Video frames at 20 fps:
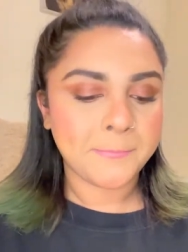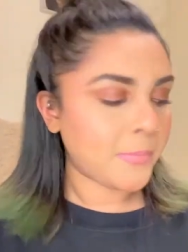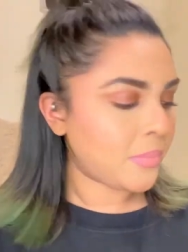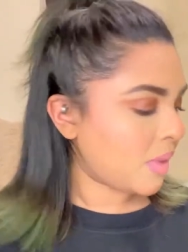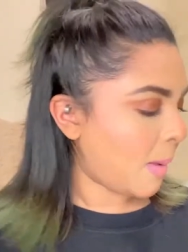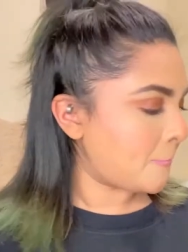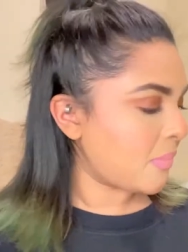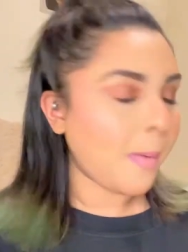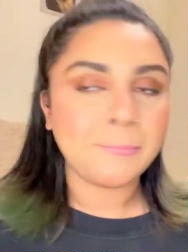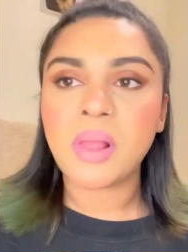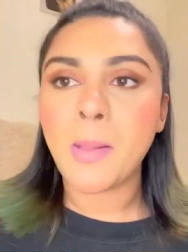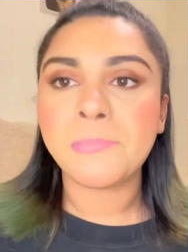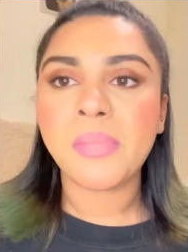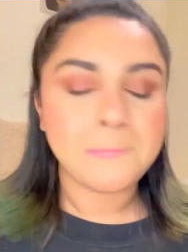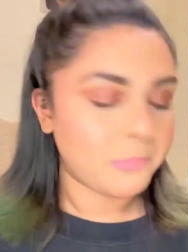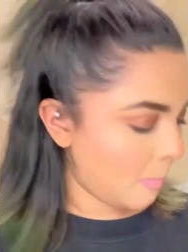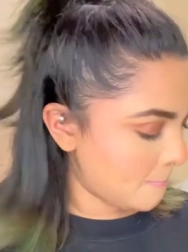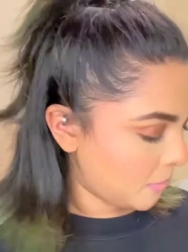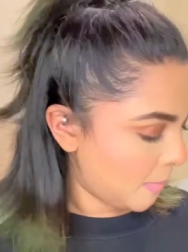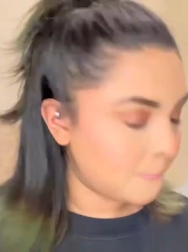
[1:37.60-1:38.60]
So
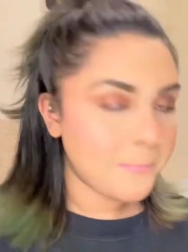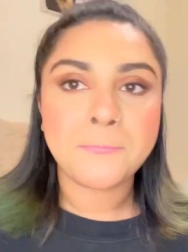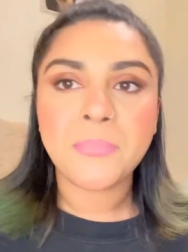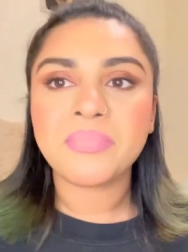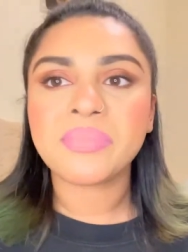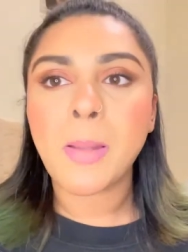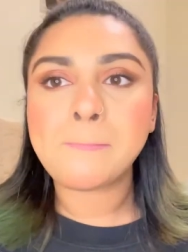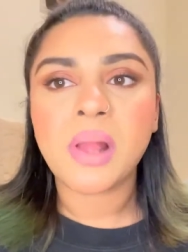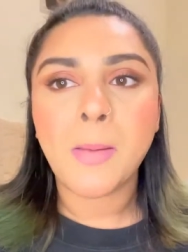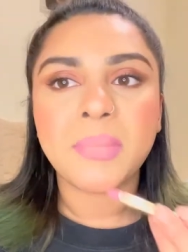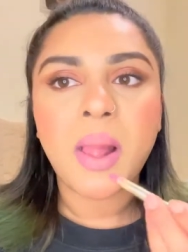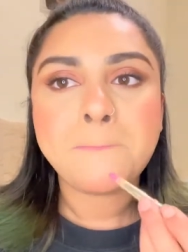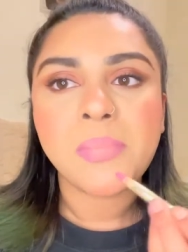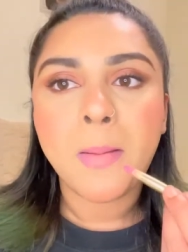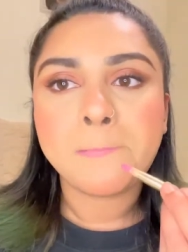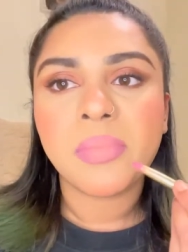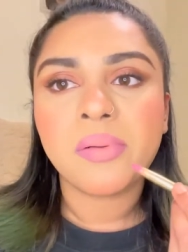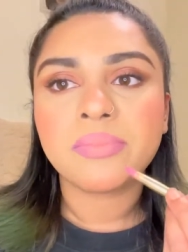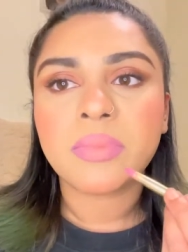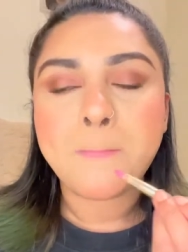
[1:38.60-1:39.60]
once I put that on my
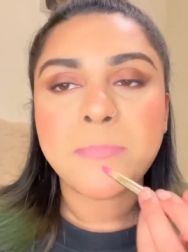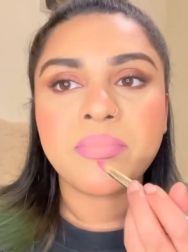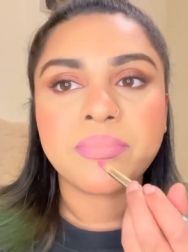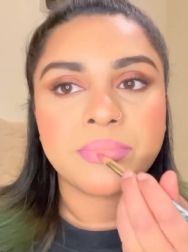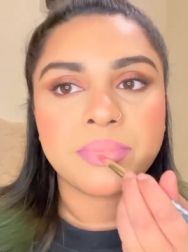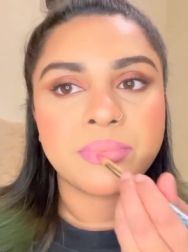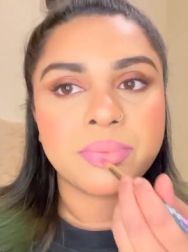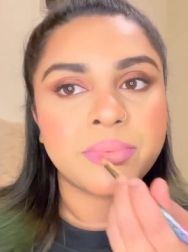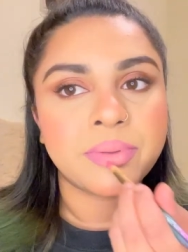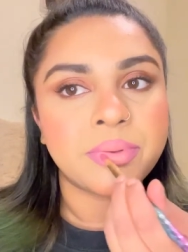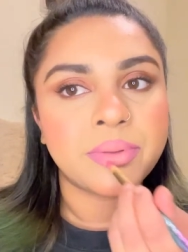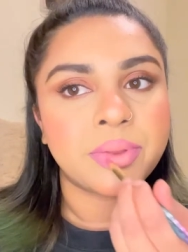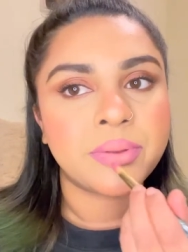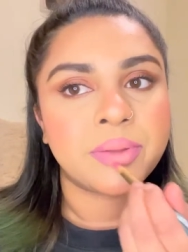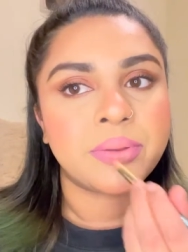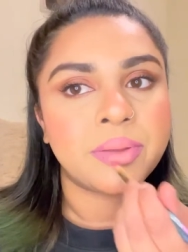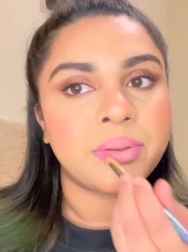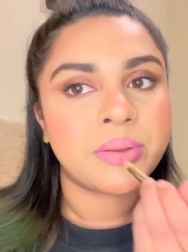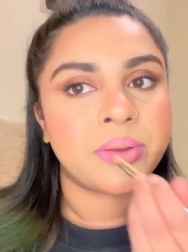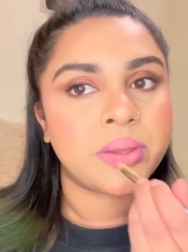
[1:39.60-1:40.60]
lips, I'll
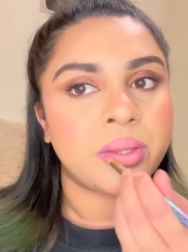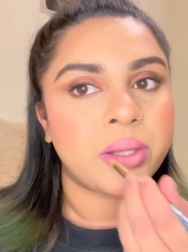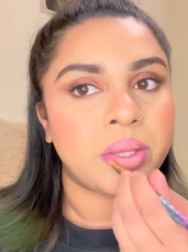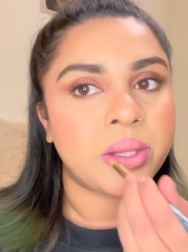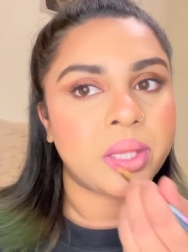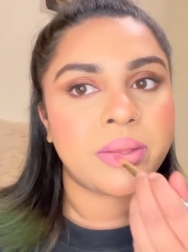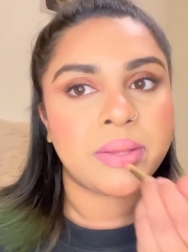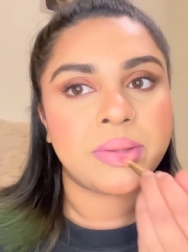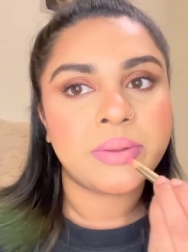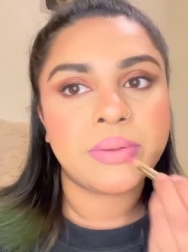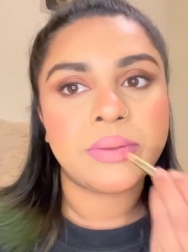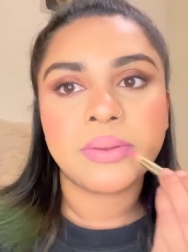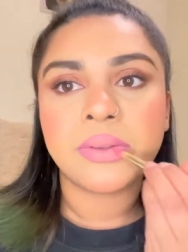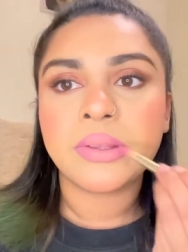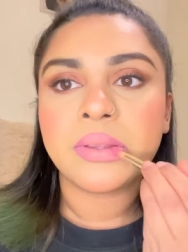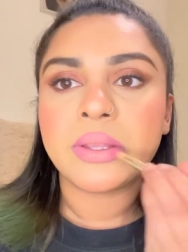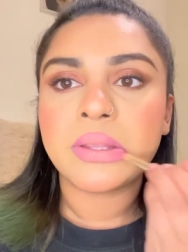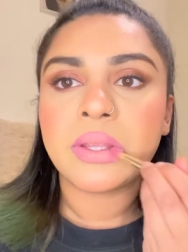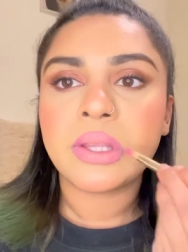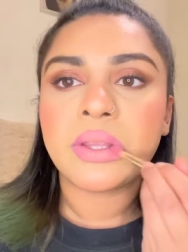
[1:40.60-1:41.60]
blend that
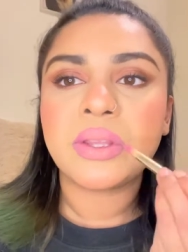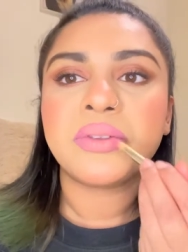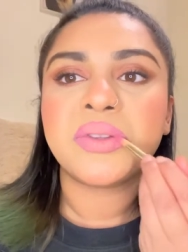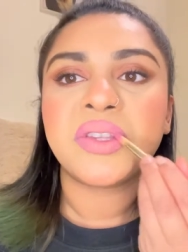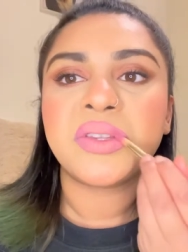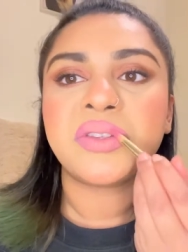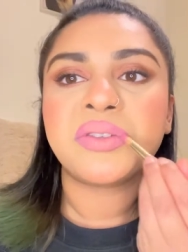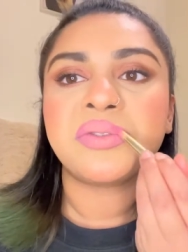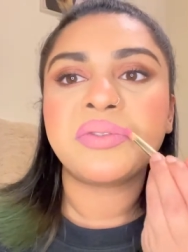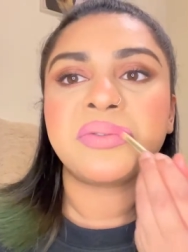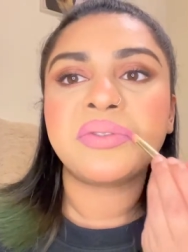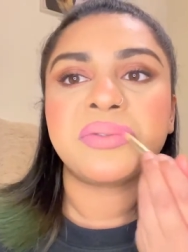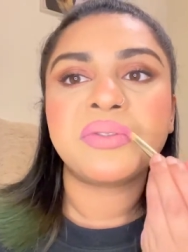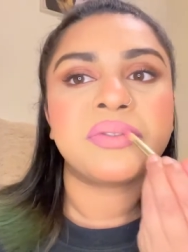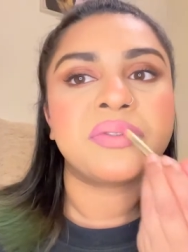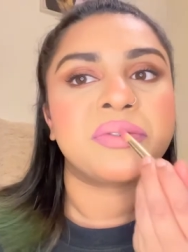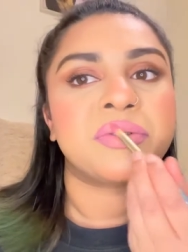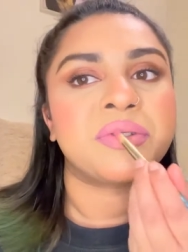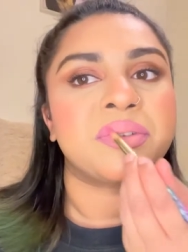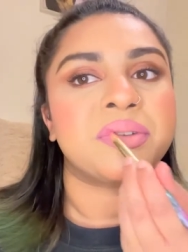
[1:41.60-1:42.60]
out.
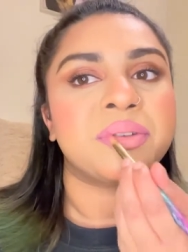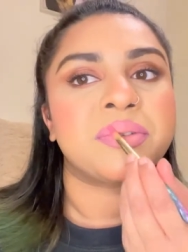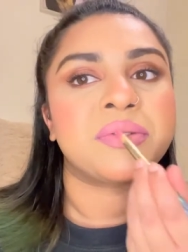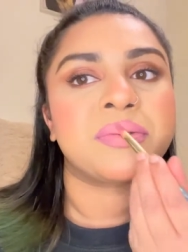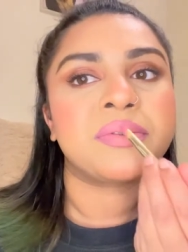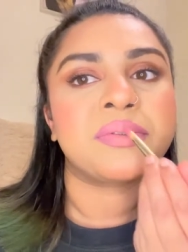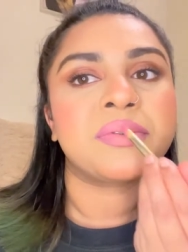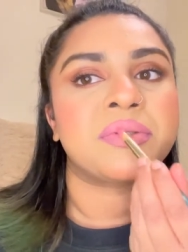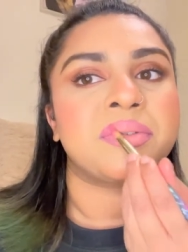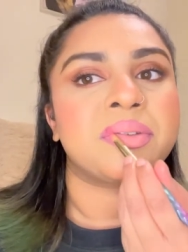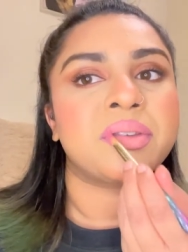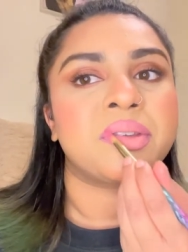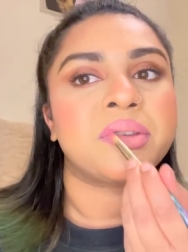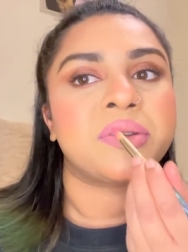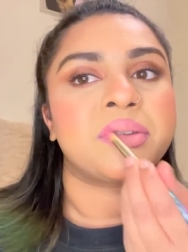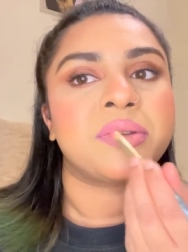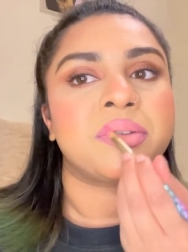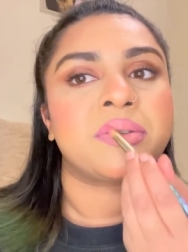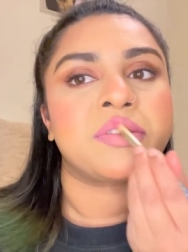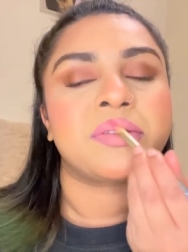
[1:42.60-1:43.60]
Blend, blend,
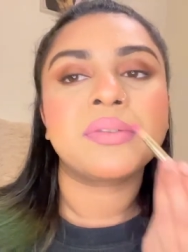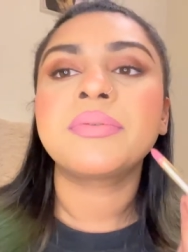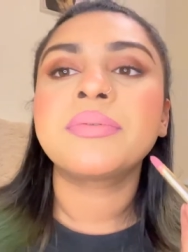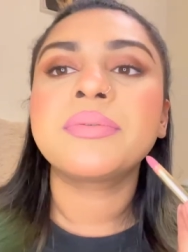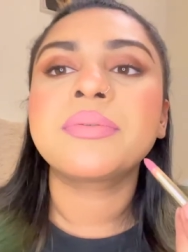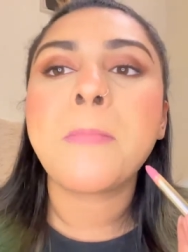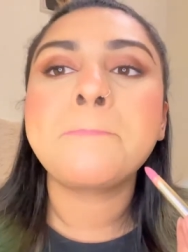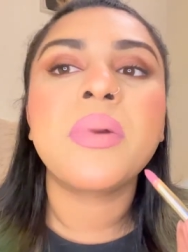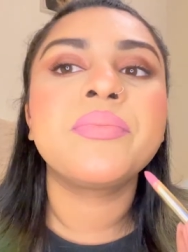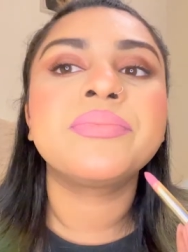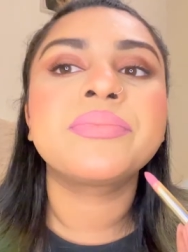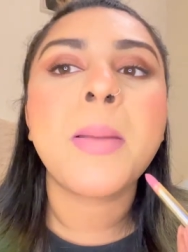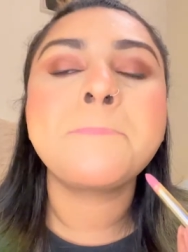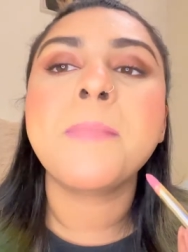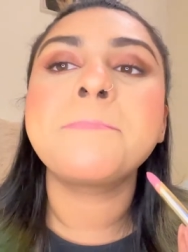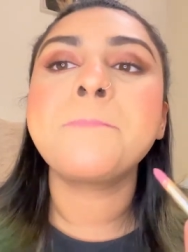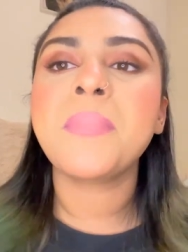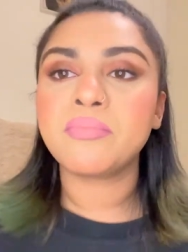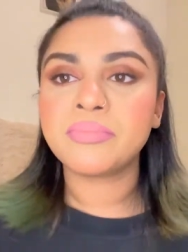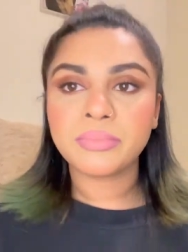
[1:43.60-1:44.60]
blend
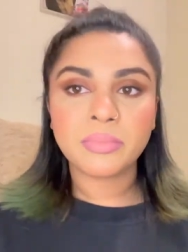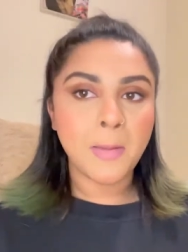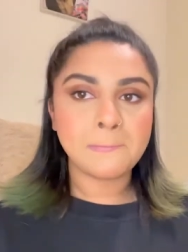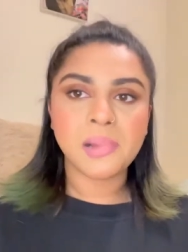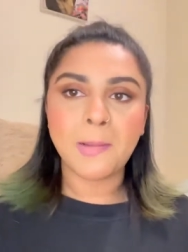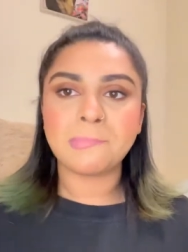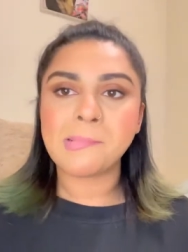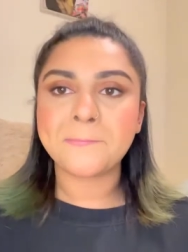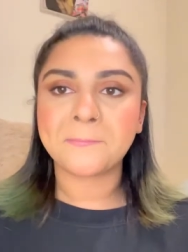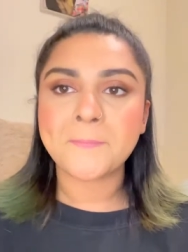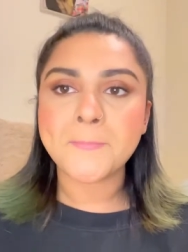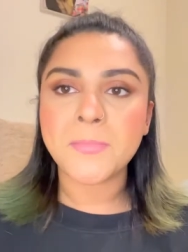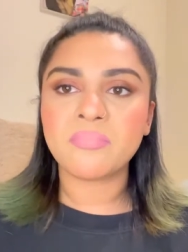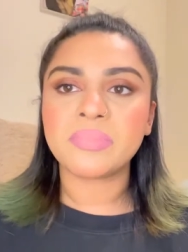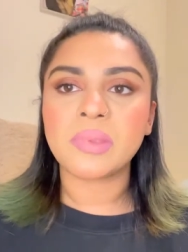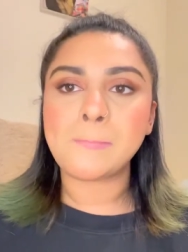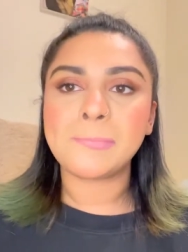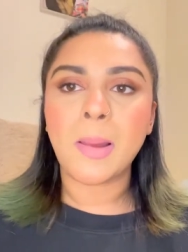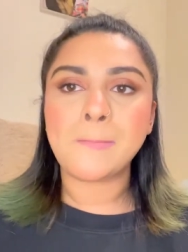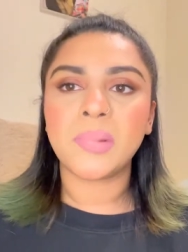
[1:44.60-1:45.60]
and here
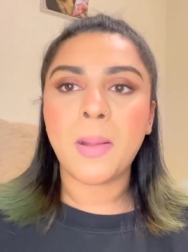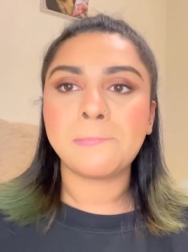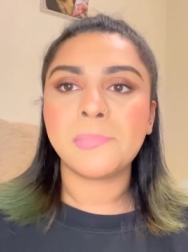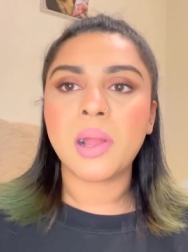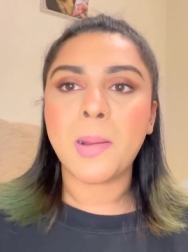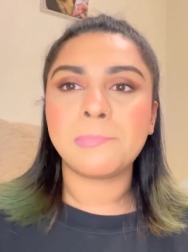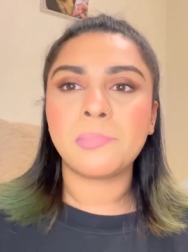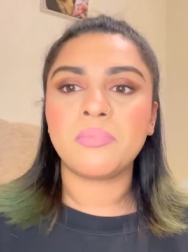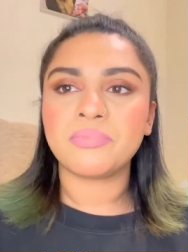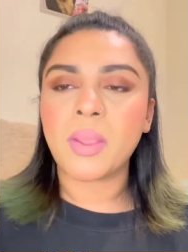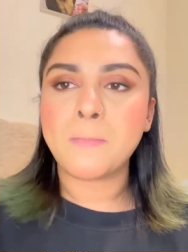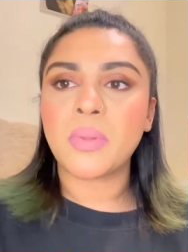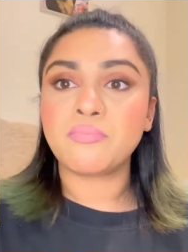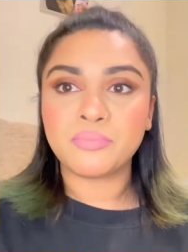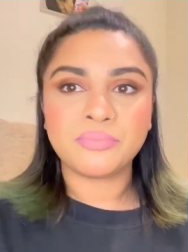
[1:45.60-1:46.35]
you go that's the